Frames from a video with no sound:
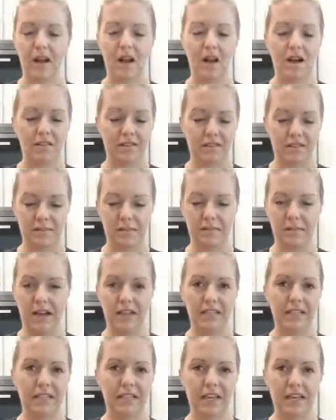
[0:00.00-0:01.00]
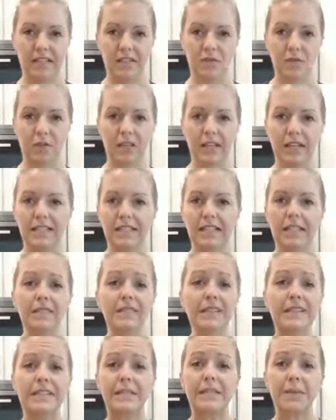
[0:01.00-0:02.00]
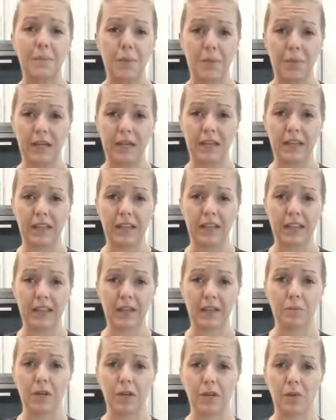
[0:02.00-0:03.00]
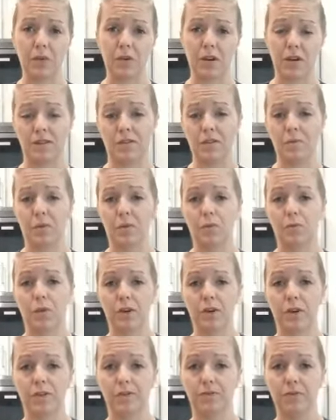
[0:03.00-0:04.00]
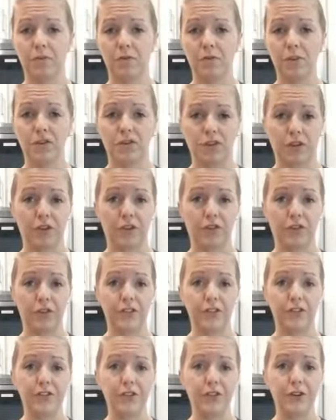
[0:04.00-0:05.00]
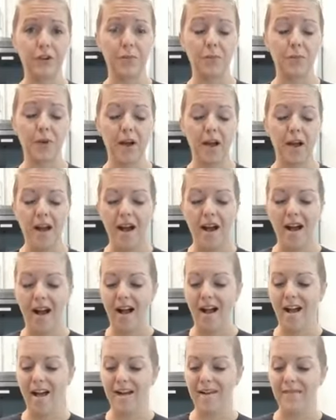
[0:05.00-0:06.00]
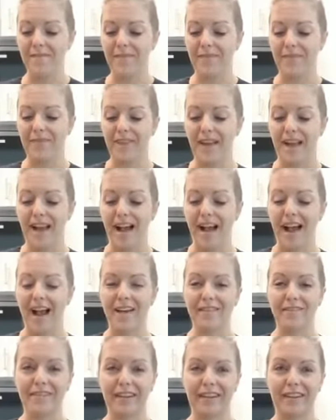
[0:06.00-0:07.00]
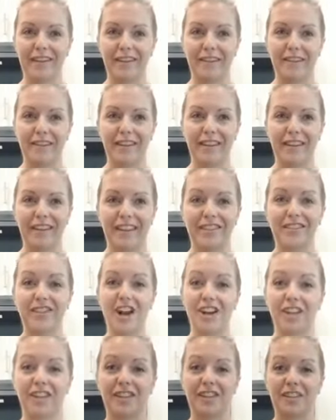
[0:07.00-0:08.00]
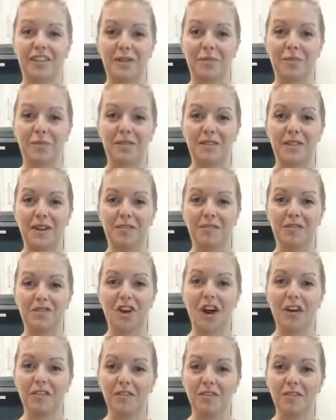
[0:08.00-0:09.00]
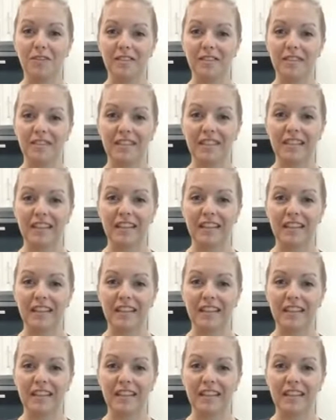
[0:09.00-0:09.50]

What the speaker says: Awesome. I did that this weekend. Didn't even dip them in anything, but it would also be wonderful with sugar-free syrup. I've done it with chocolate chip stuffed chaffles,